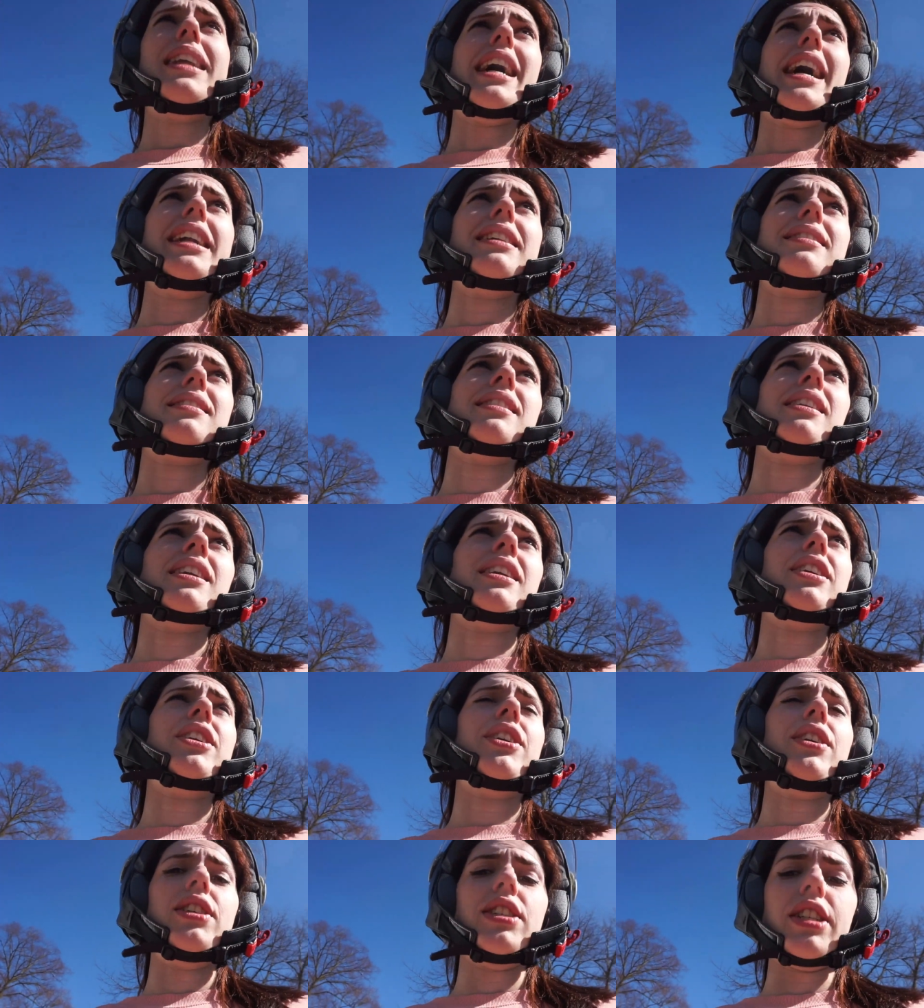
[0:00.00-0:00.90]
that is
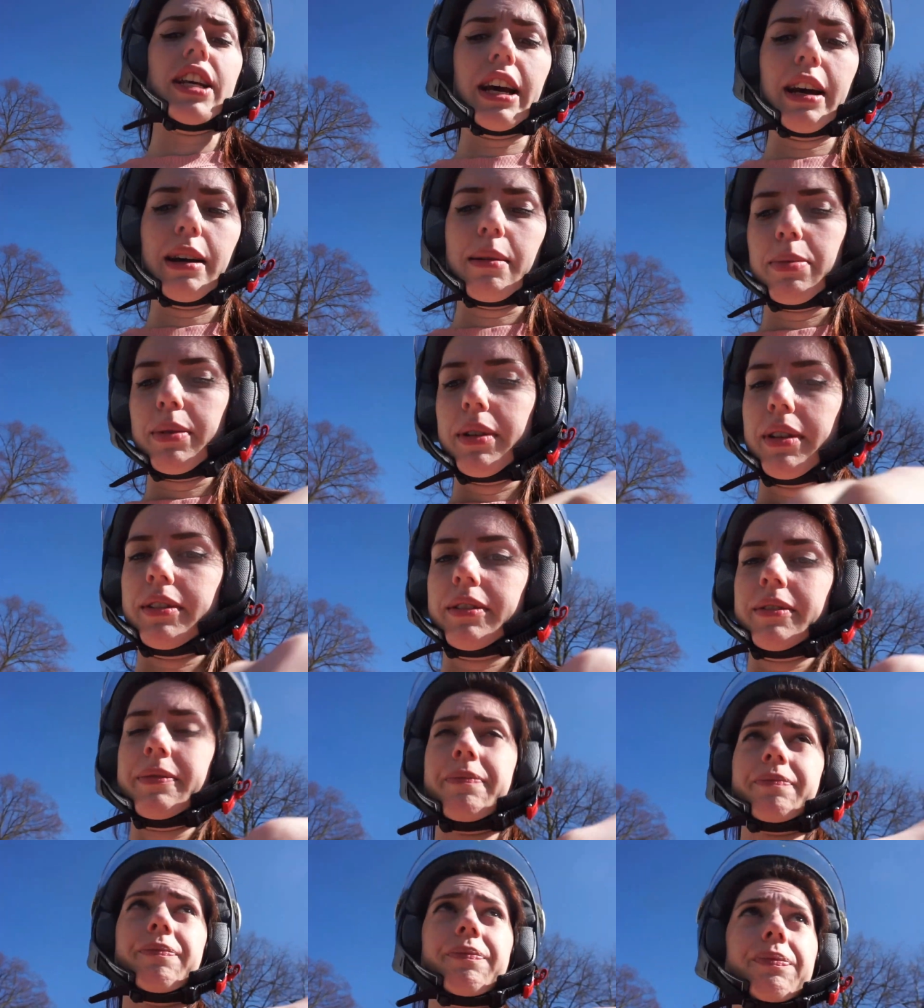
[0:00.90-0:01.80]
not going to happen.
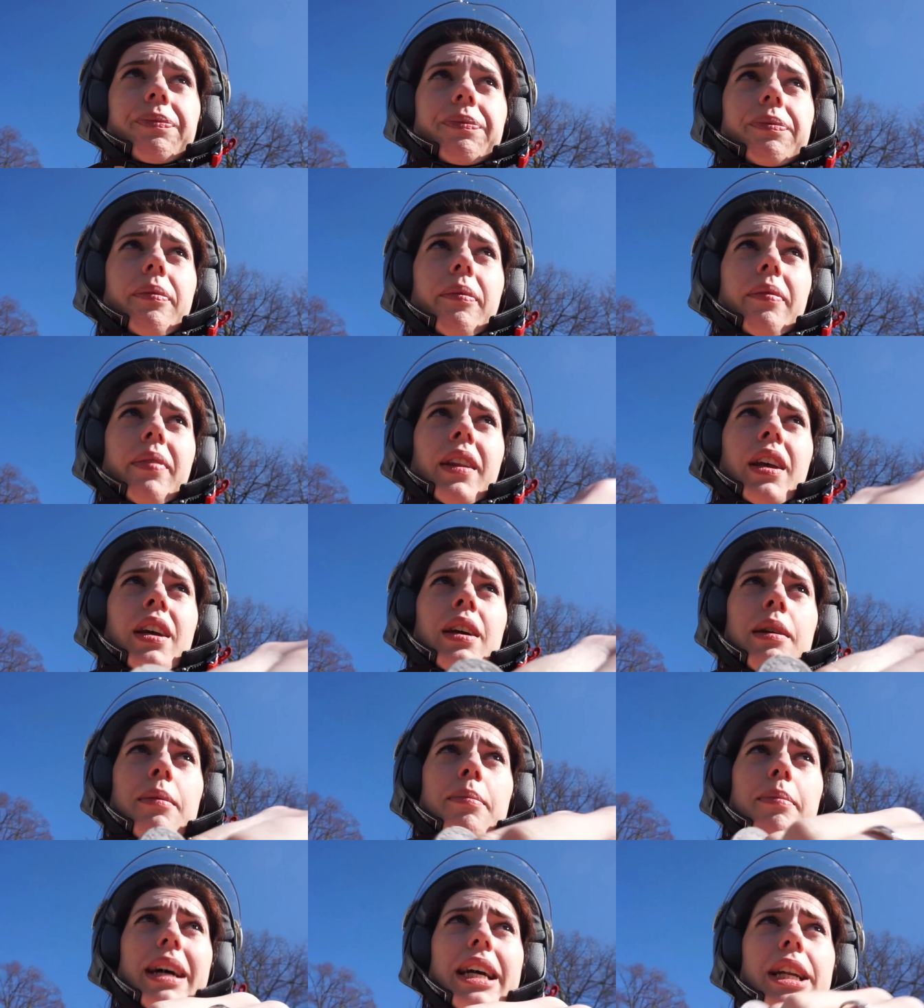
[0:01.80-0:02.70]

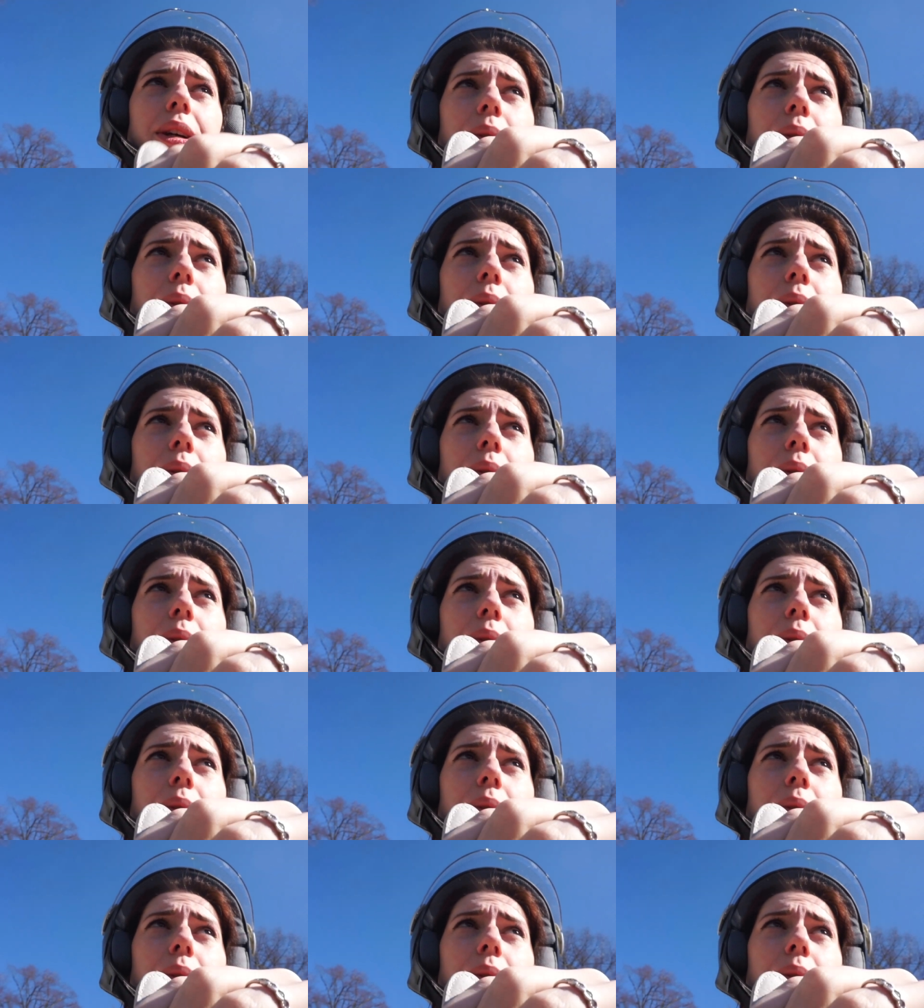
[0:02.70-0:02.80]
By